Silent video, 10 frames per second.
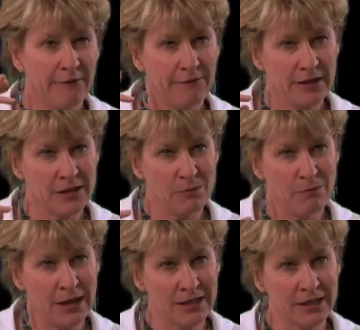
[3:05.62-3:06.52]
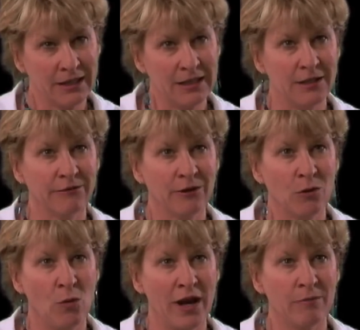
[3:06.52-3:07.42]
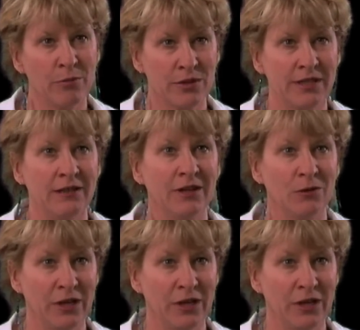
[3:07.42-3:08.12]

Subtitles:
a fundamentally different way of perceiving